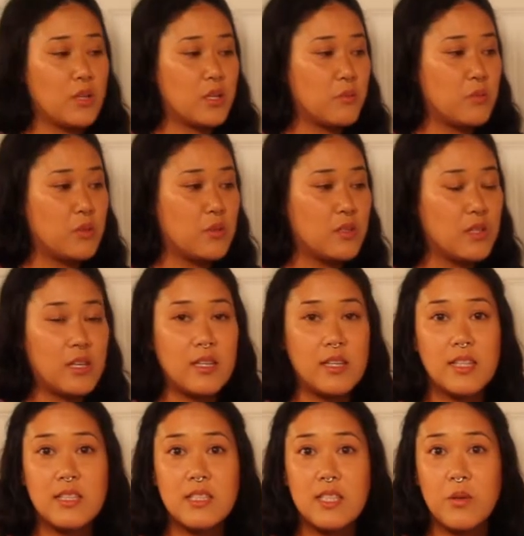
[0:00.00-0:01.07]
at Miu Lan.
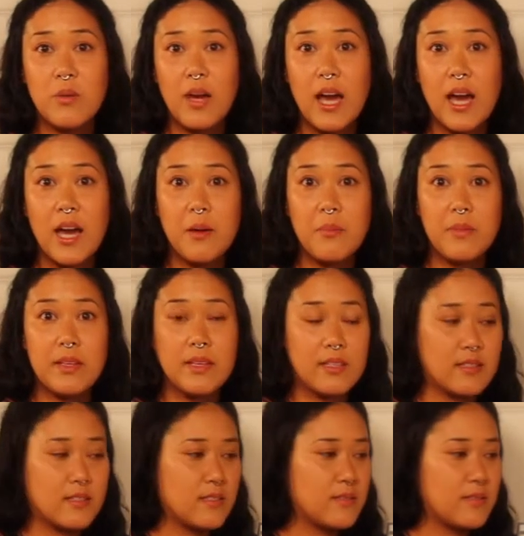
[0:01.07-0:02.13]
Let's see what happens.